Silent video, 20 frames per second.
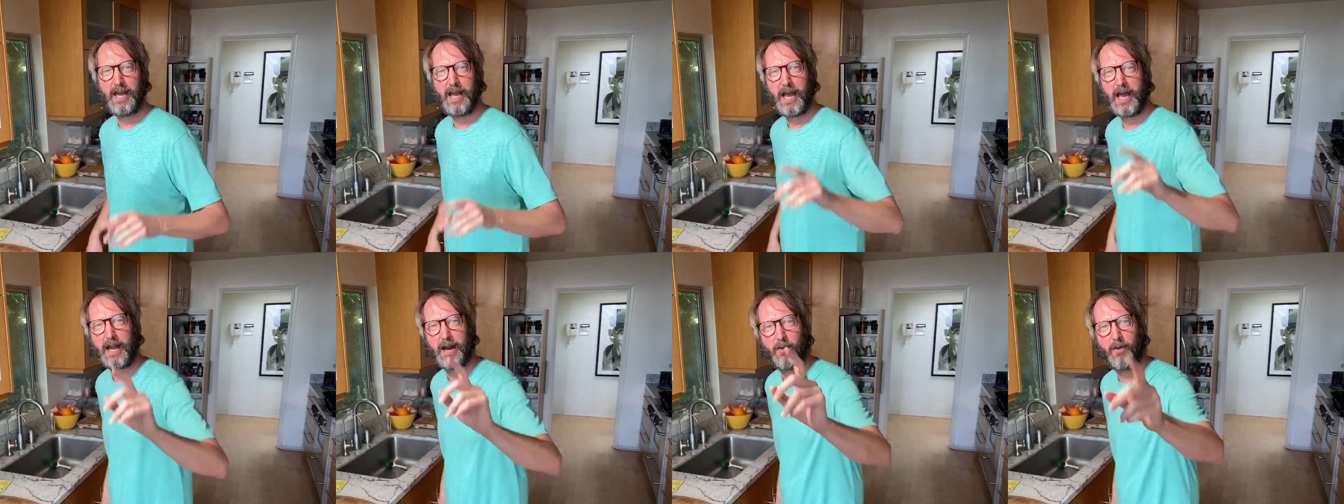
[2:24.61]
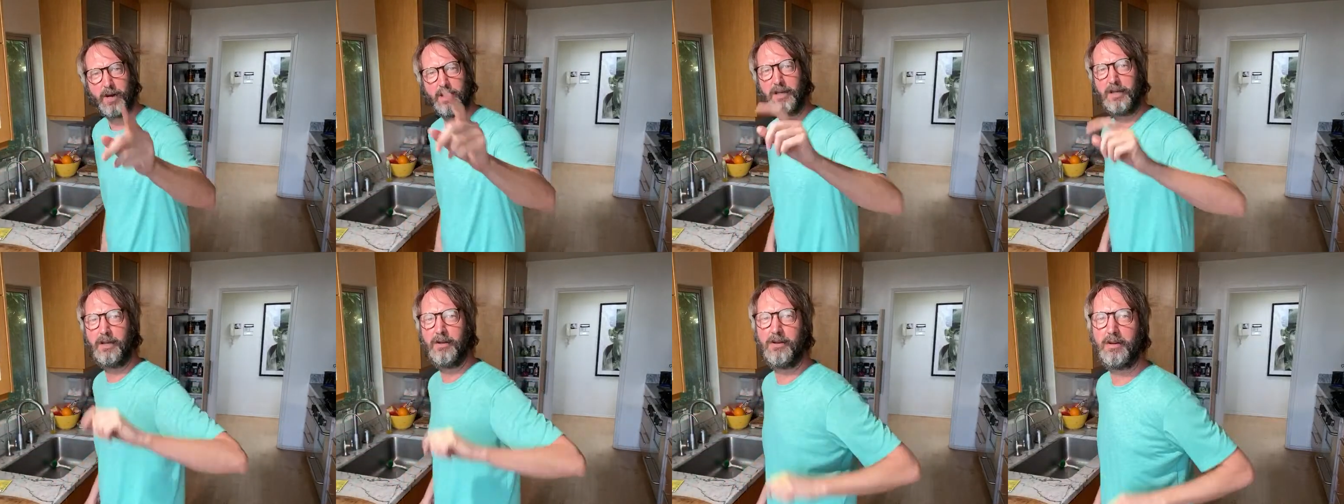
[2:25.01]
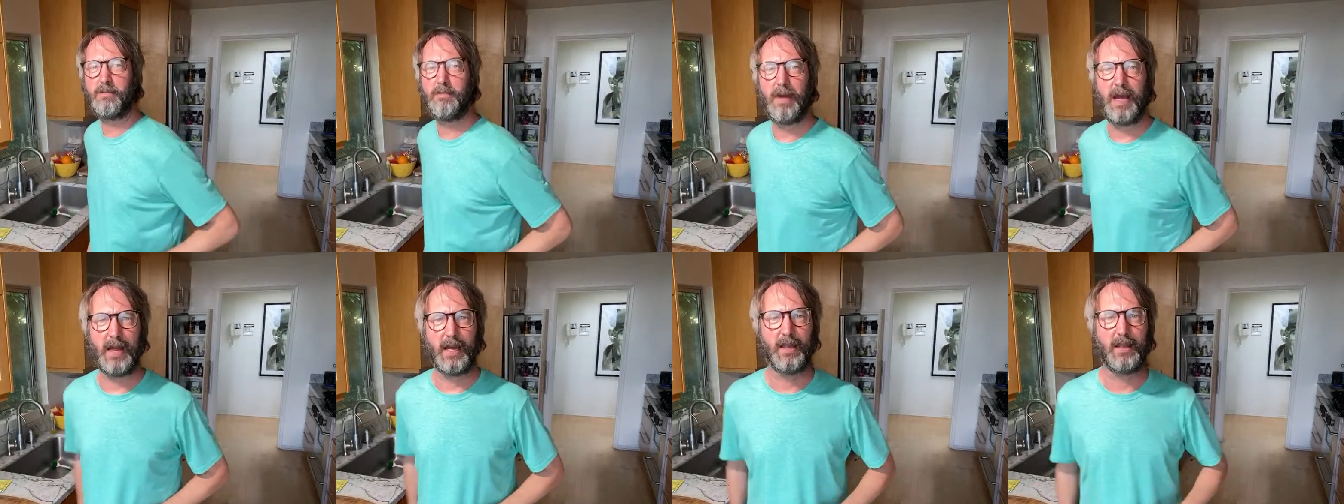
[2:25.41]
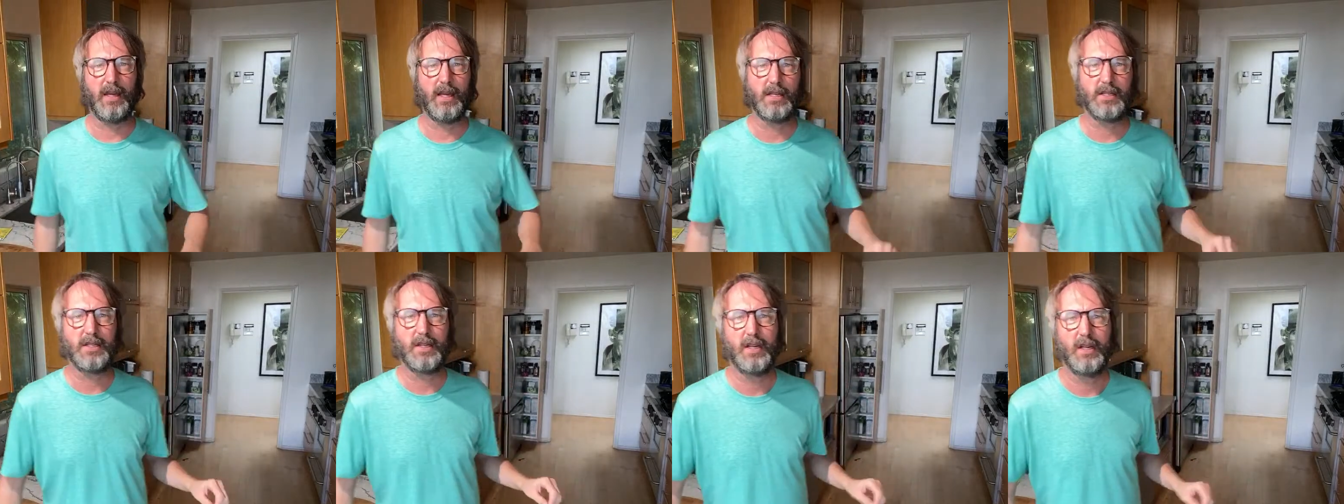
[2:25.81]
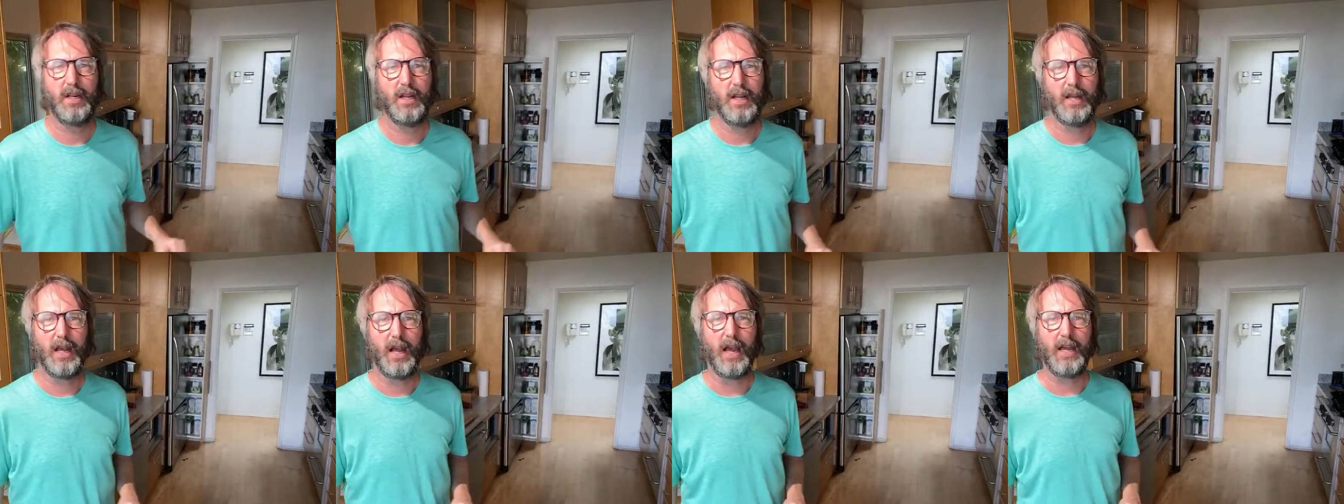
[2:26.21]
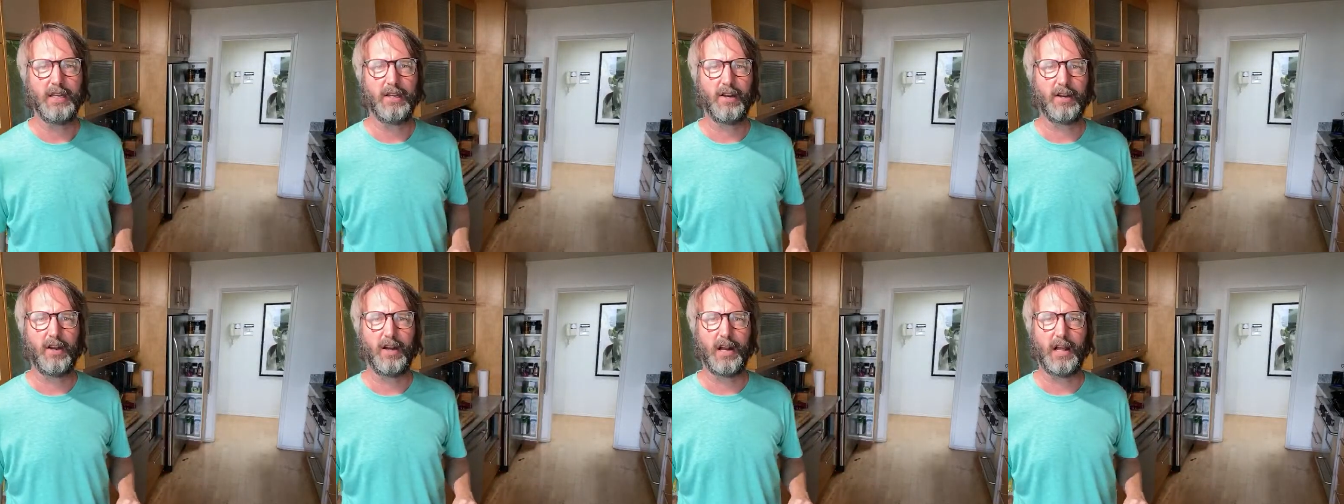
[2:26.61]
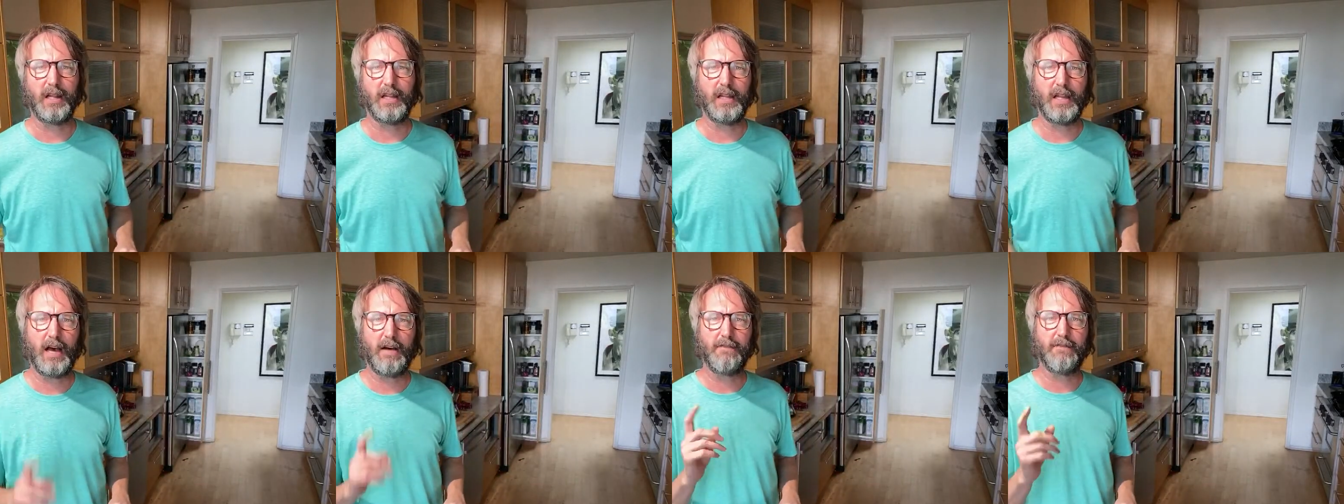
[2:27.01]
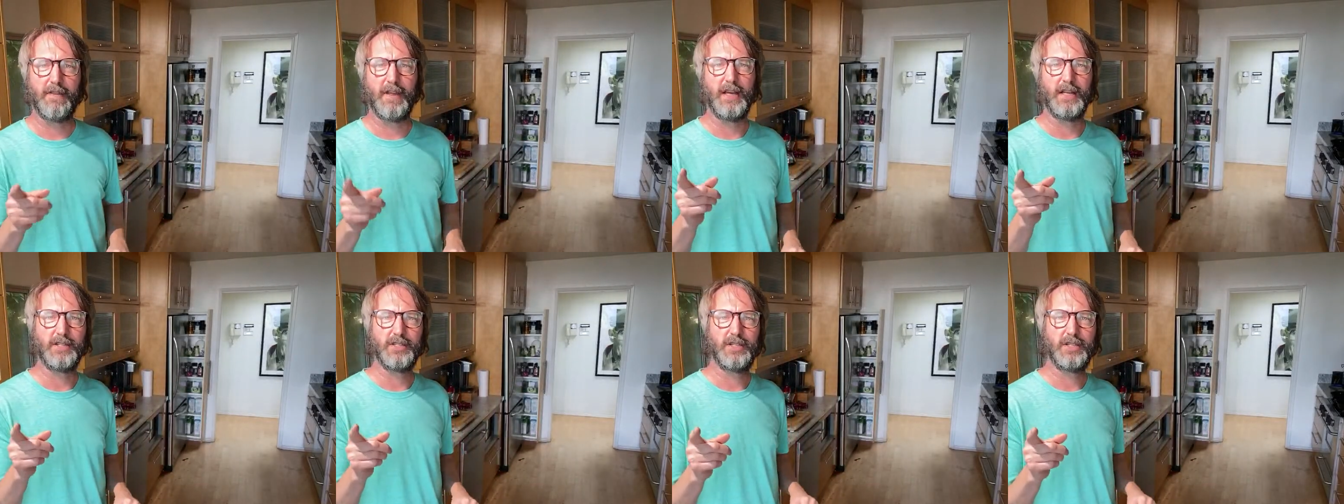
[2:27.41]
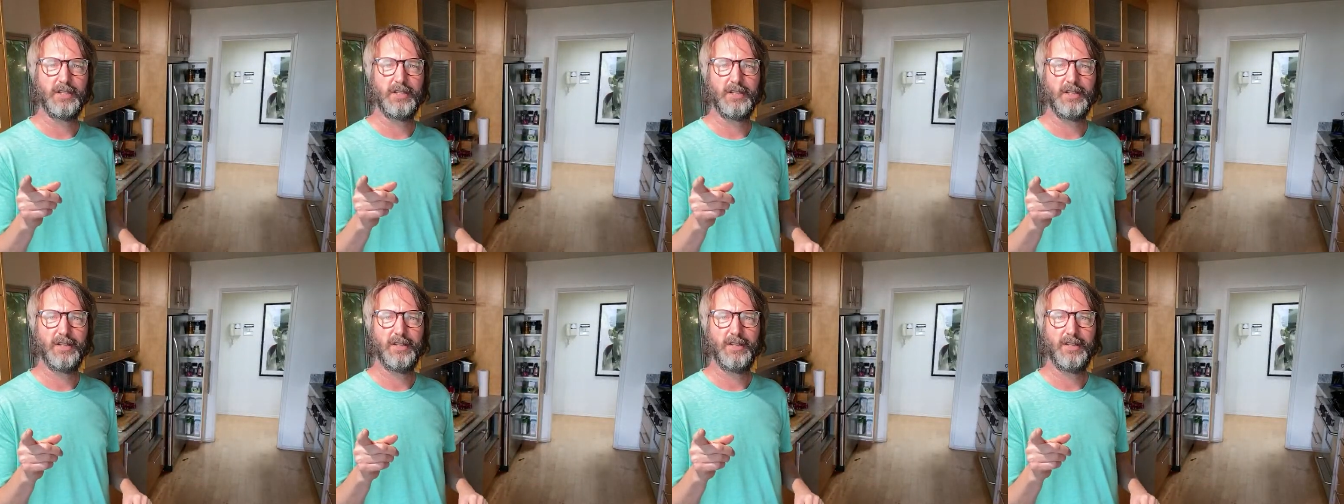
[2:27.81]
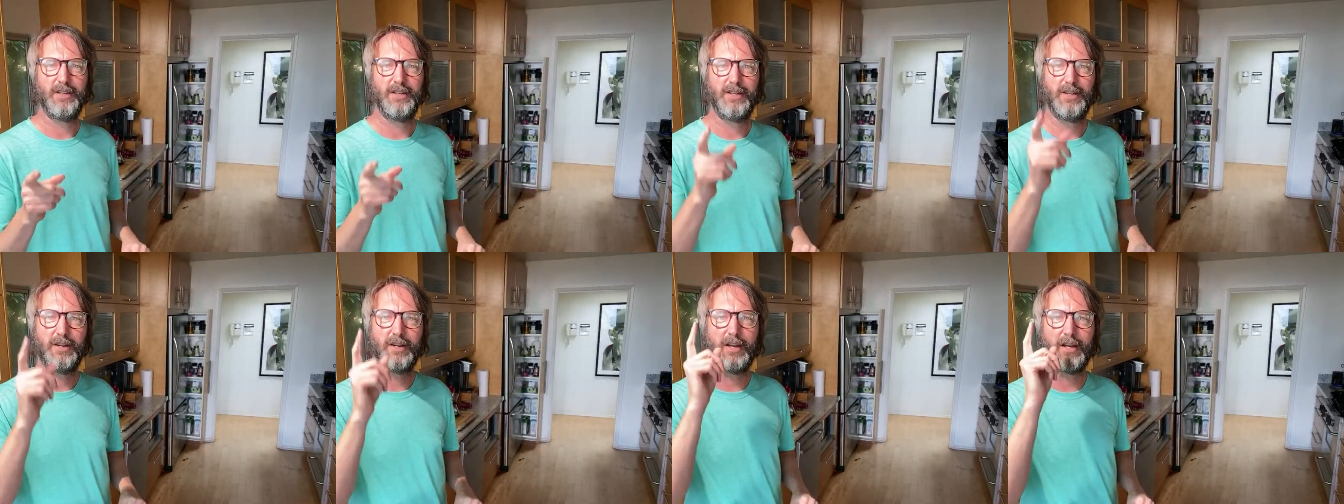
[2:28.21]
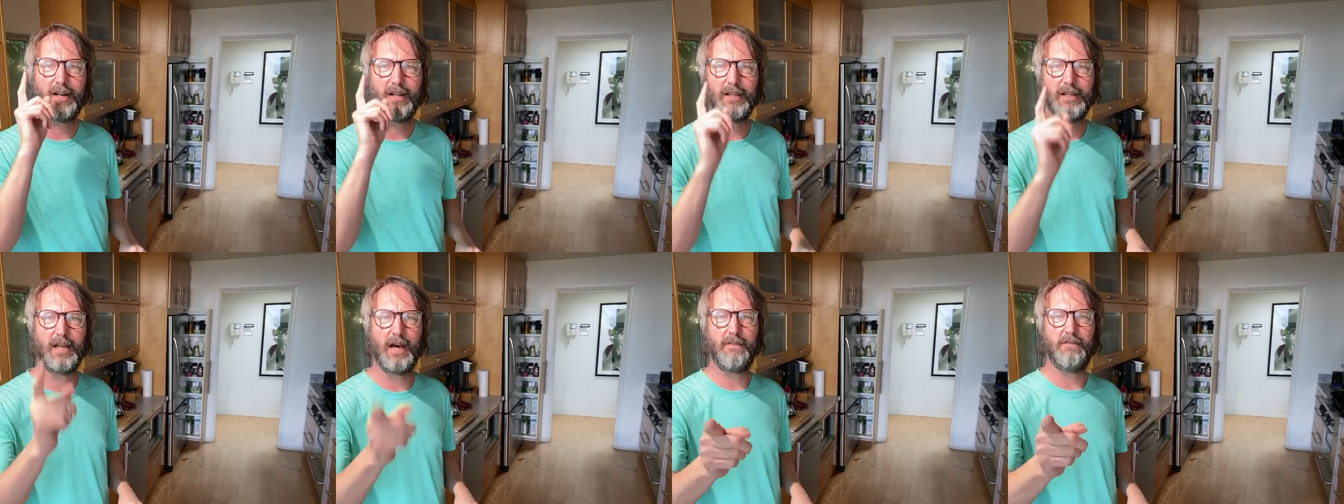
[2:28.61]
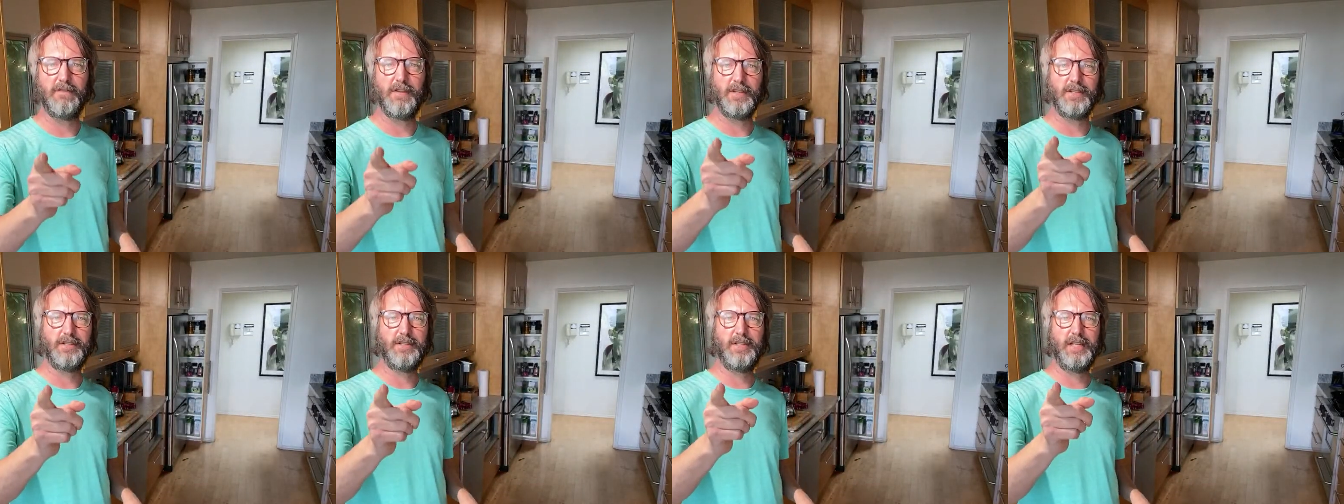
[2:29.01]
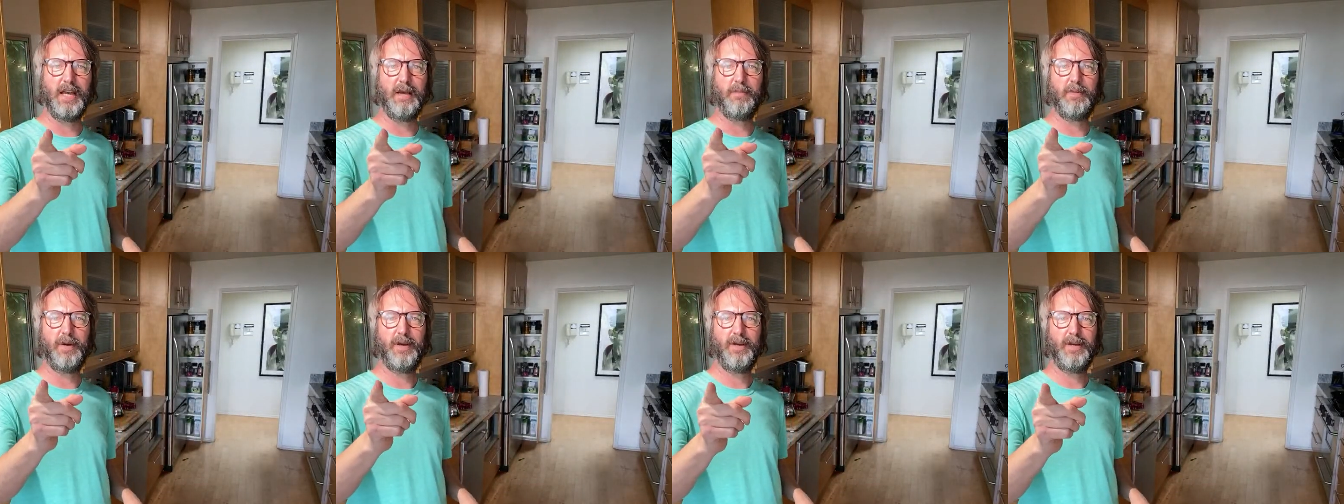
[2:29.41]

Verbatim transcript: And I want you to make this and you're going to love this. You're going to love this dip.